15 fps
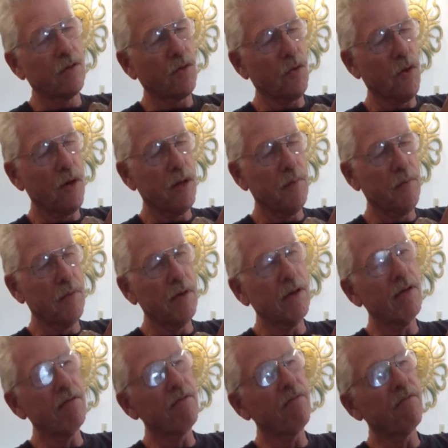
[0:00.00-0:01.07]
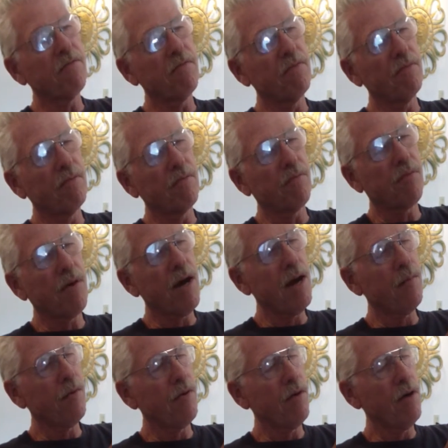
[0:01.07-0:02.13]
quite a bit of
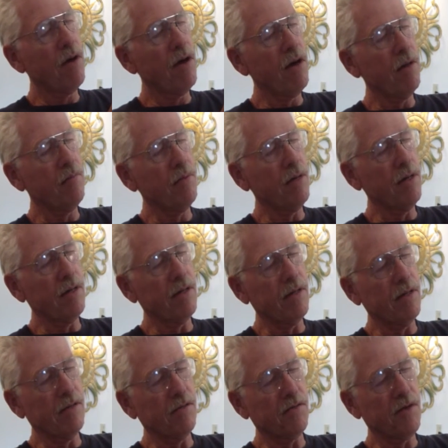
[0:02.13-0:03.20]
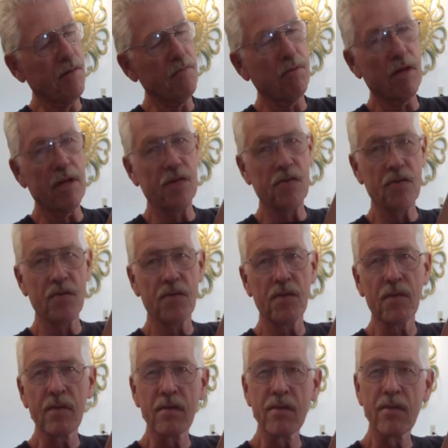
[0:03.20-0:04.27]
primer on, but in some places
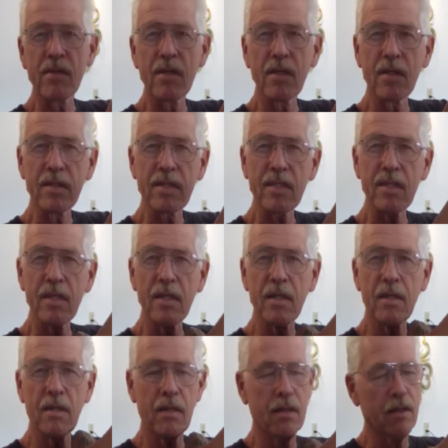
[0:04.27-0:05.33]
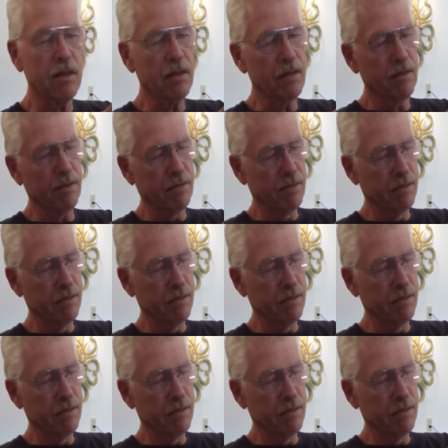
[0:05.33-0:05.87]
you can still see the